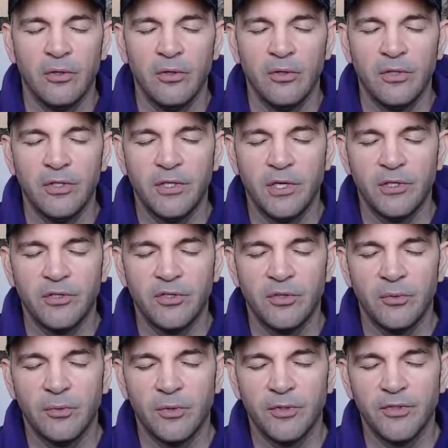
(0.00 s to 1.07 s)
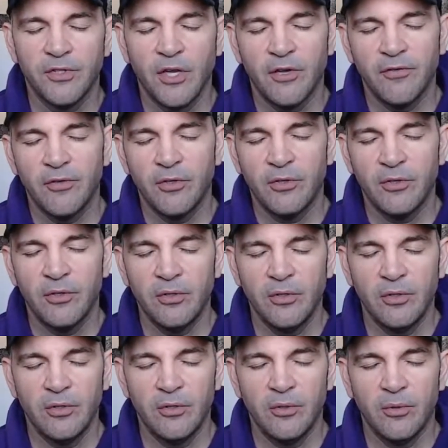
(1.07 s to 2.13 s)
the tension will soften
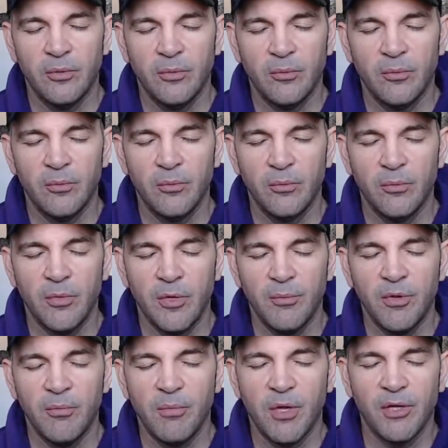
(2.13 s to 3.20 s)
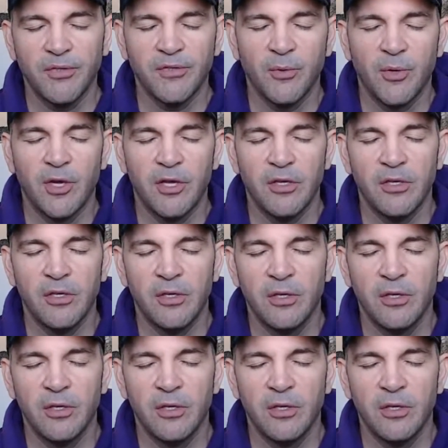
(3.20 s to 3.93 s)
and maybe melt away.